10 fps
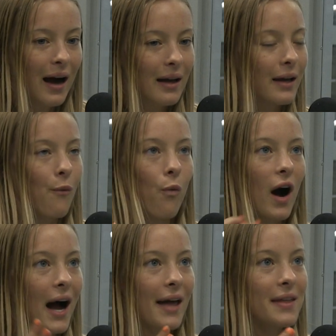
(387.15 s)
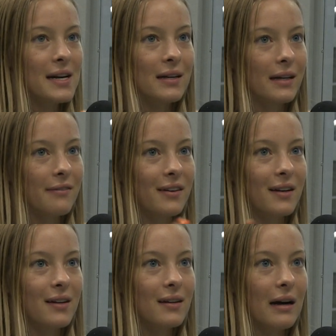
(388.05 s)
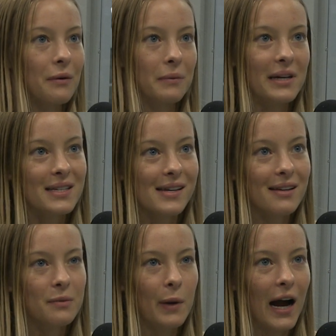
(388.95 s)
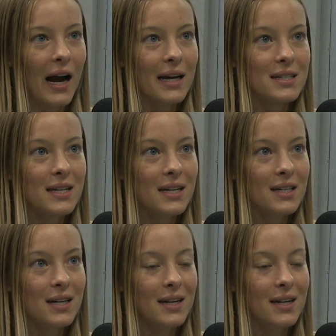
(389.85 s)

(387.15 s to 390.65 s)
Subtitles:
like, why they didn't give it a reason behind it,